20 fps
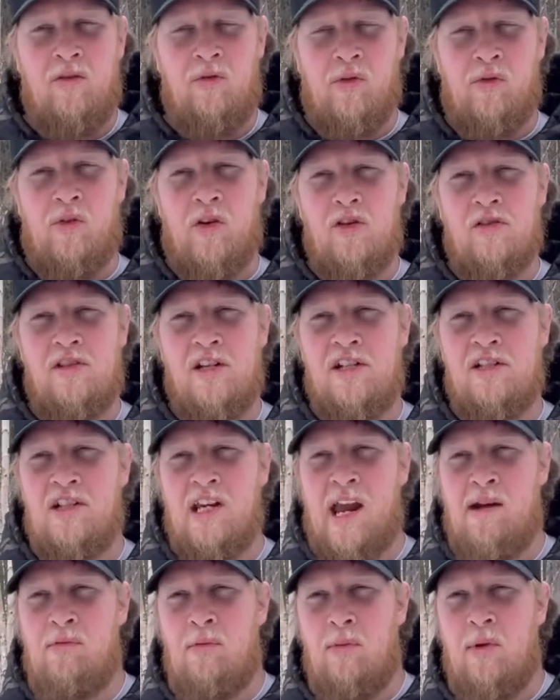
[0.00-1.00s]
reverse edge
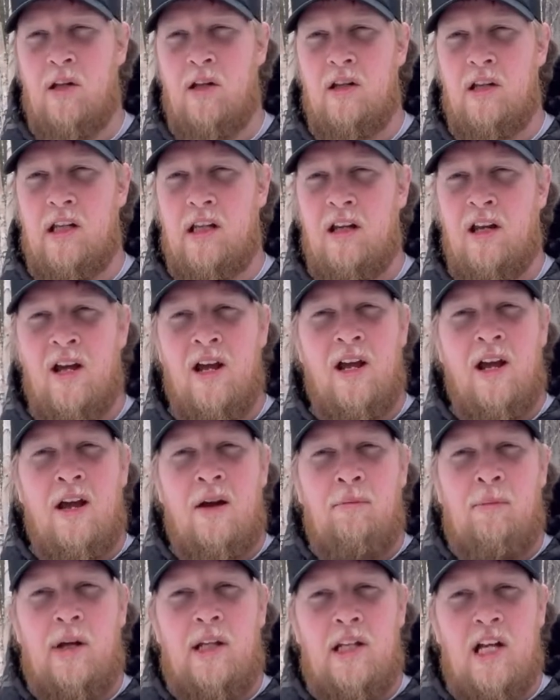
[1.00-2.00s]
capability,
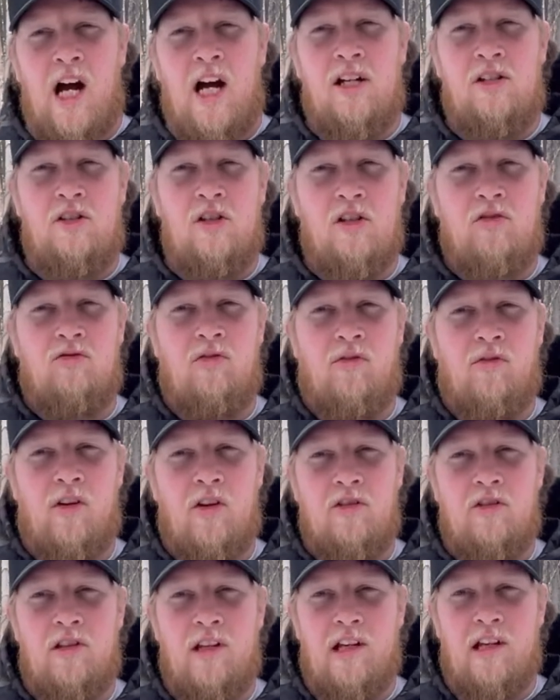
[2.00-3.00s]
but not just
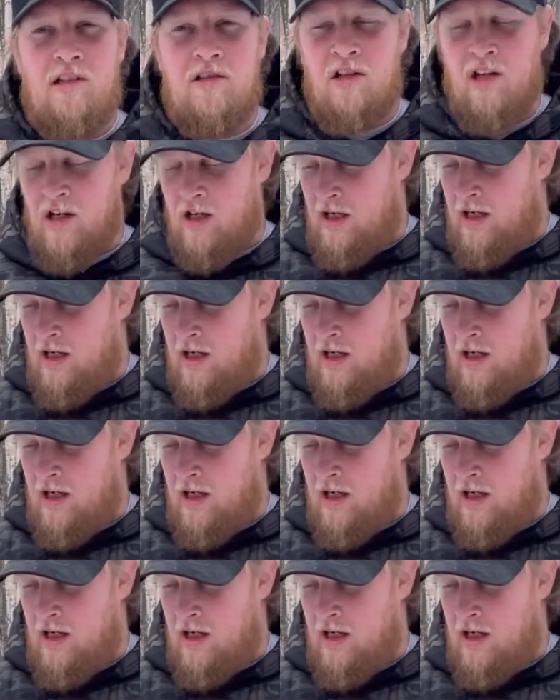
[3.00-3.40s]
reverse edge.